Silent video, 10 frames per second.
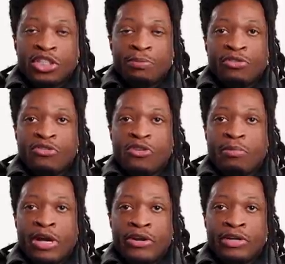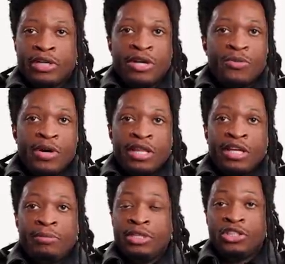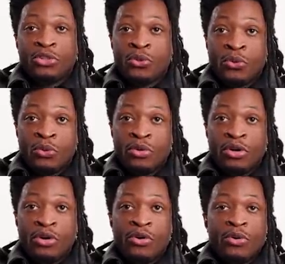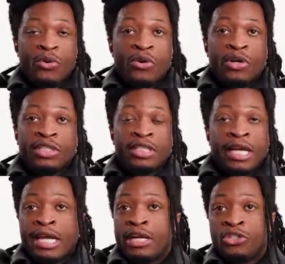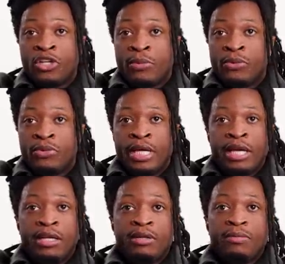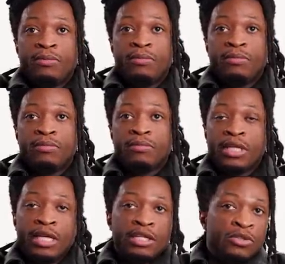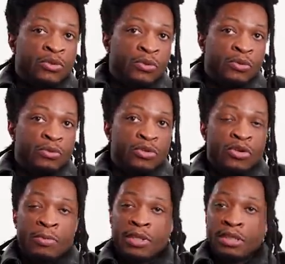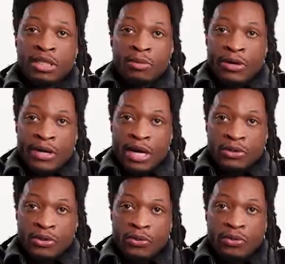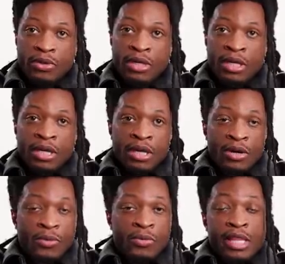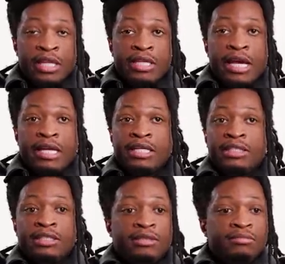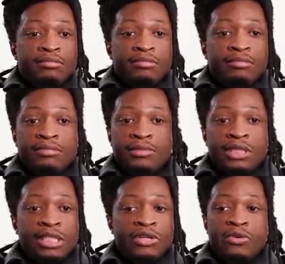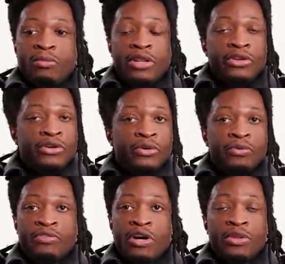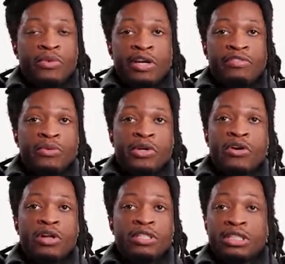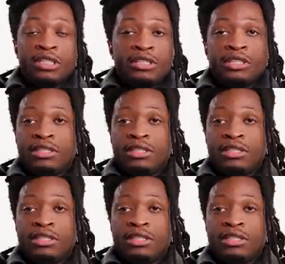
just perform better, whether it be school or staying out of trouble, than kids who grow up in a single-parent household. Whether that is single mother or father, whatever you want to call it, it's